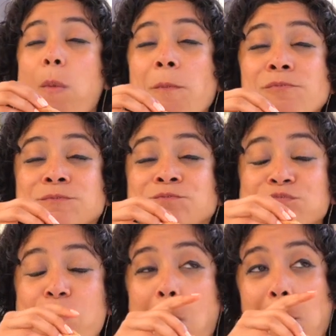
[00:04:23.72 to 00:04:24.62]

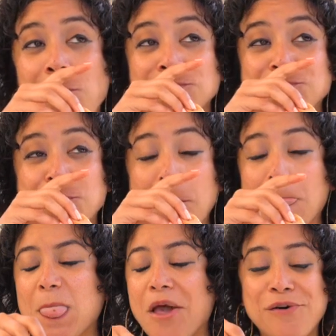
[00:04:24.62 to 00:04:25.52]

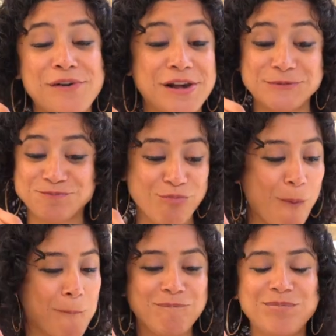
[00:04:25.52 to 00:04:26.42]
Mmm. Oh yeah.
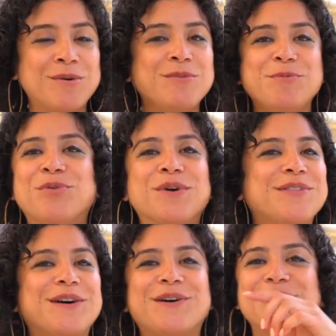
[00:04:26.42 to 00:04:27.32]
I'm gonna be pouring
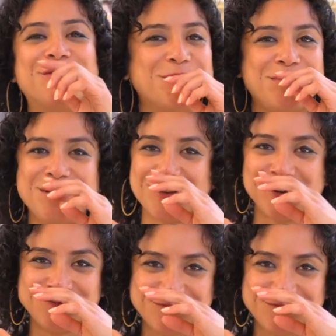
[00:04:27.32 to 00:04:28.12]
that all over the pizza.